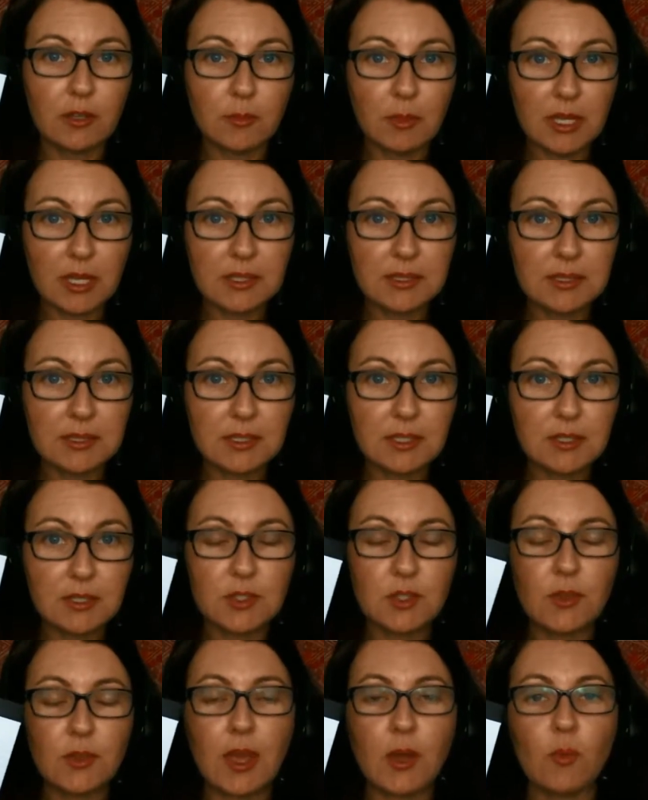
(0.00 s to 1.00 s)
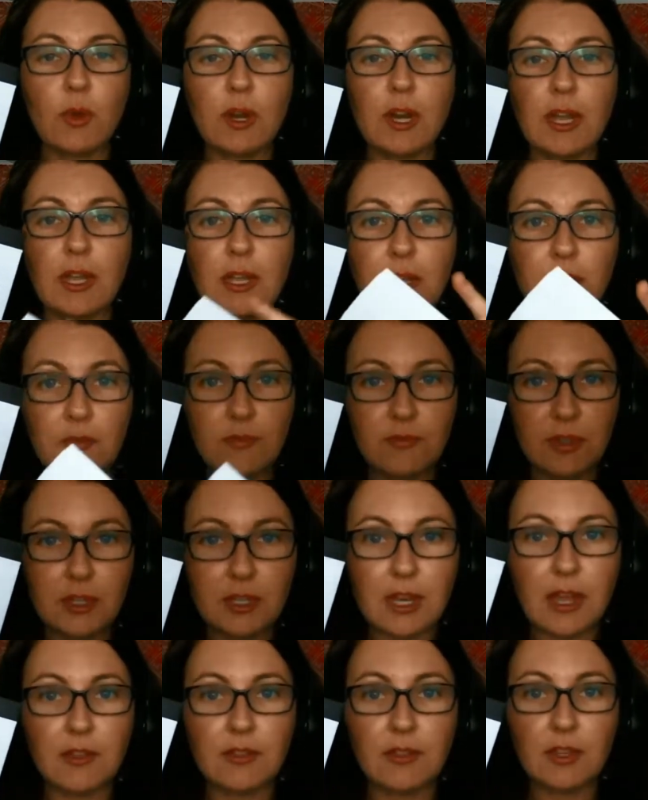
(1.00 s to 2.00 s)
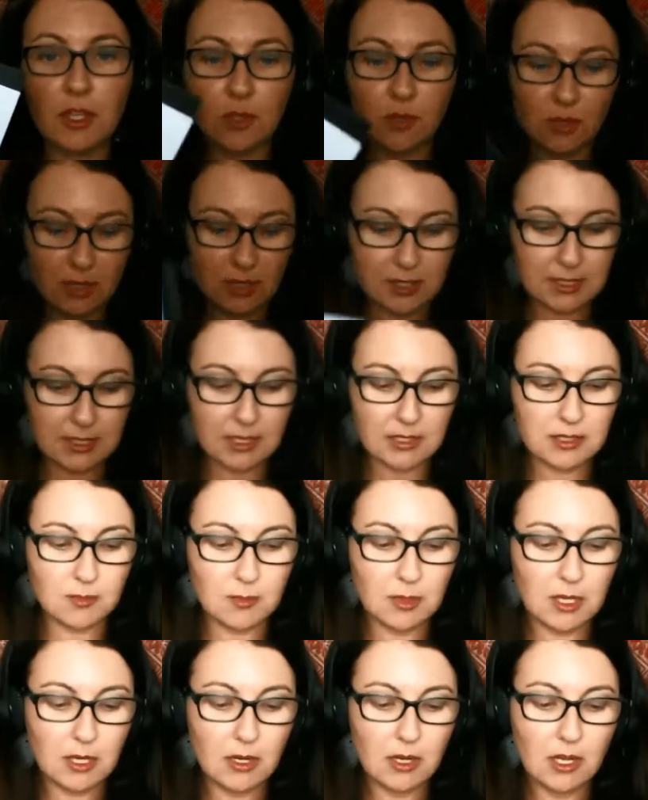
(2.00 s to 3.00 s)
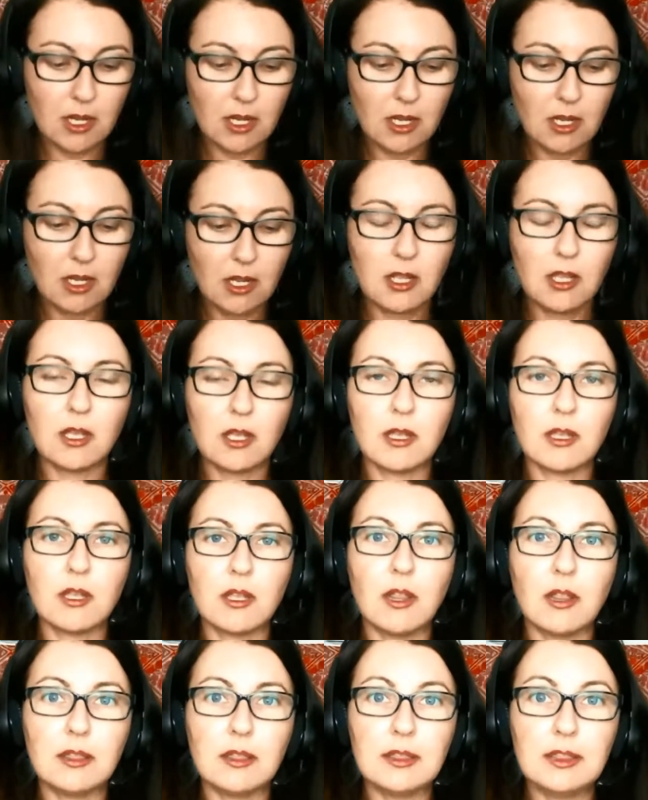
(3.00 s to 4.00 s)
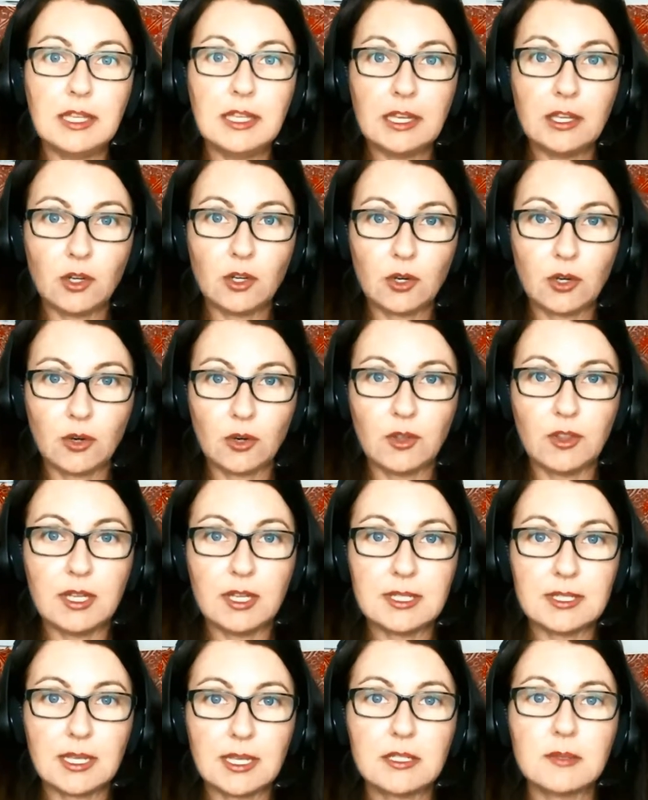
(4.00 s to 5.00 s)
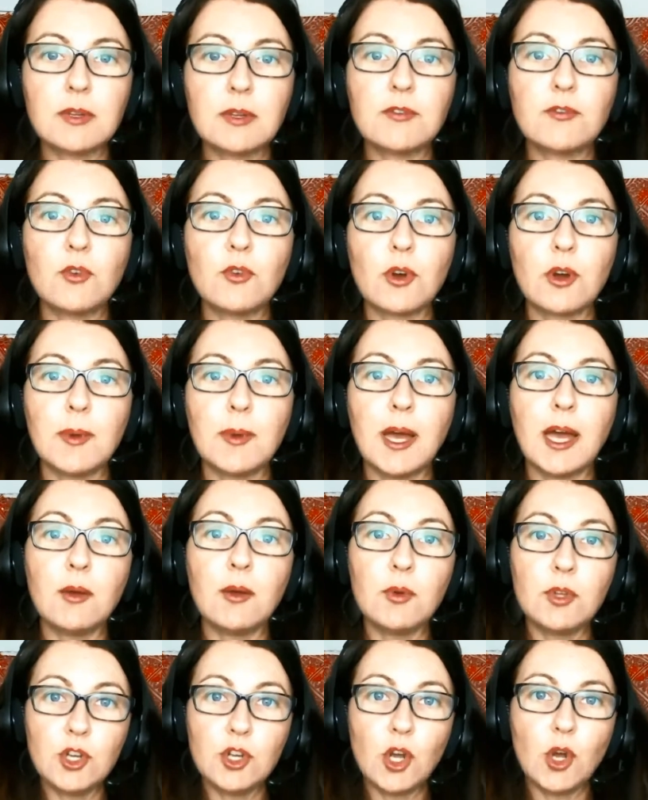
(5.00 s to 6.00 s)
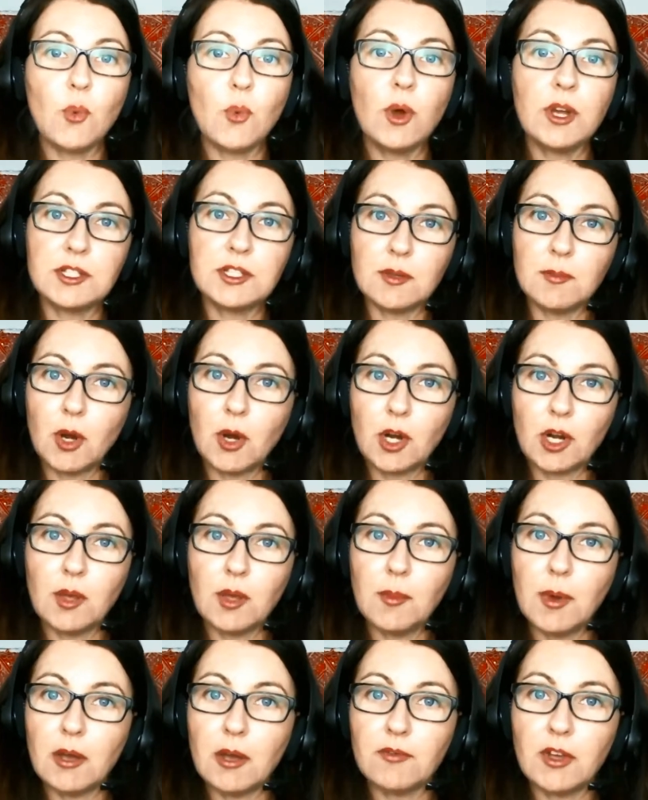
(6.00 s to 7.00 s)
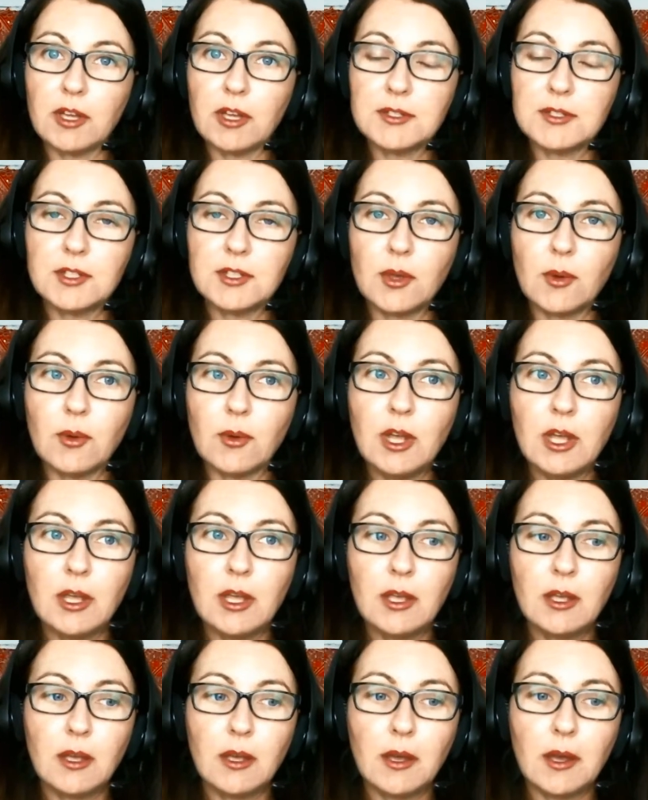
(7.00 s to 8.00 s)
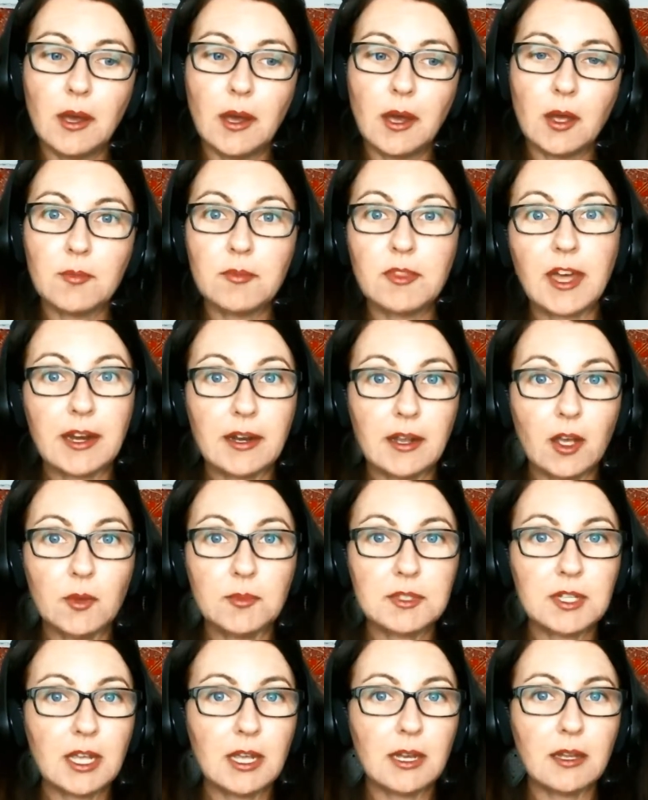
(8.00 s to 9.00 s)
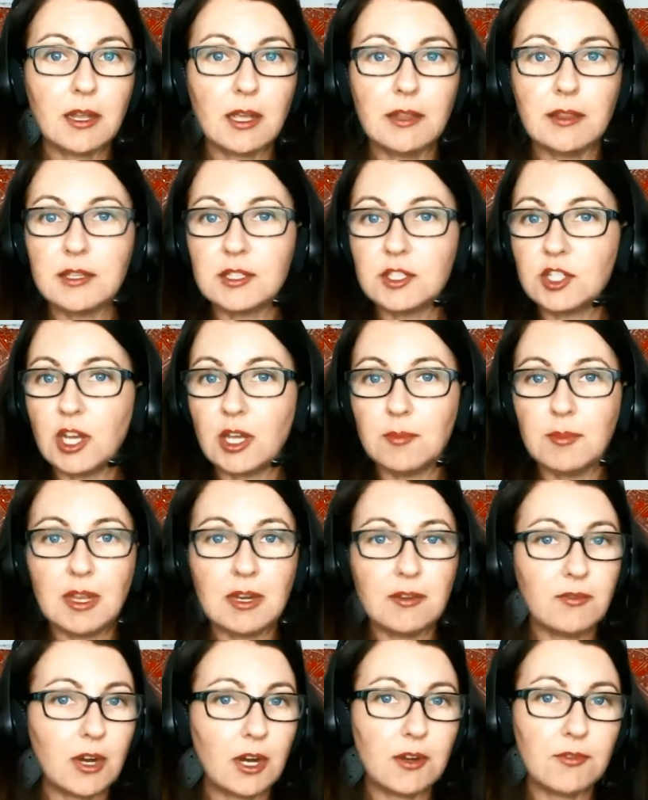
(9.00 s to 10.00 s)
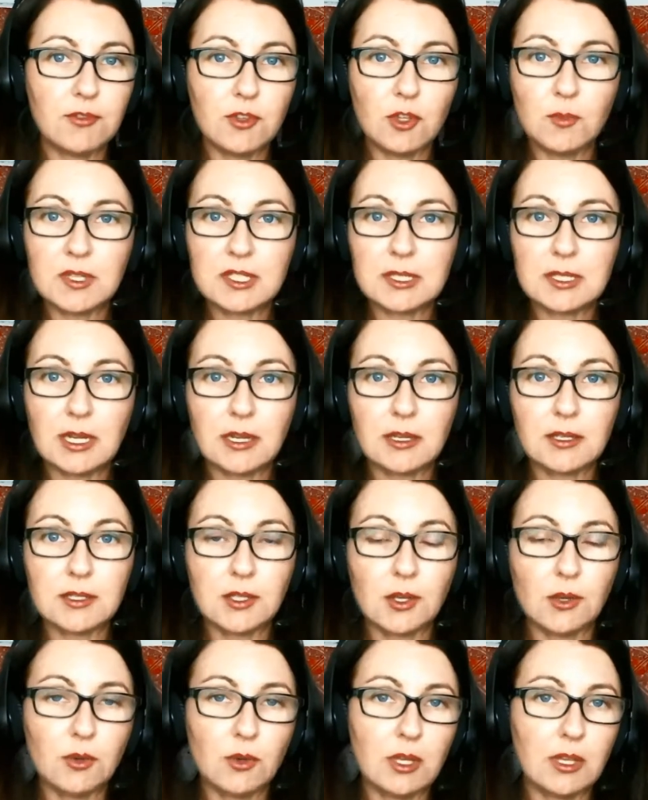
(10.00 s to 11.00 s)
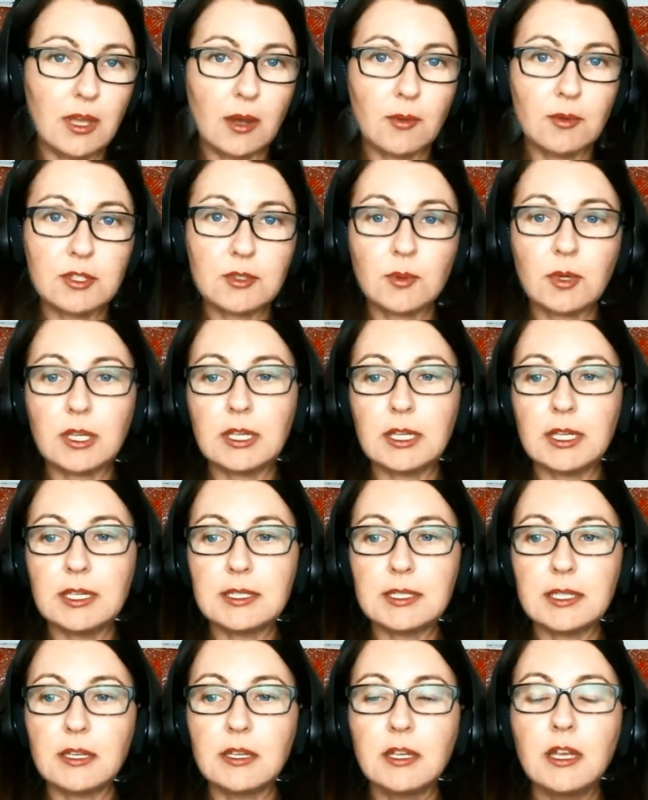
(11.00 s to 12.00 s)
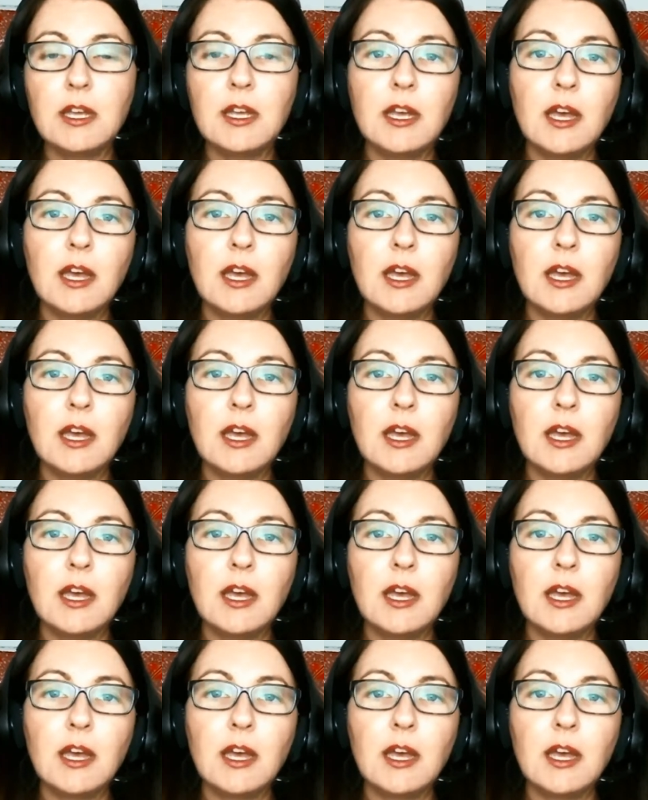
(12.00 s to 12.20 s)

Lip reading: missed, so that when I filled out the unit assessment later, or the assessment form, I would know what to mark him off on. So that helped. And this child made very few mistakes, so that was really easy.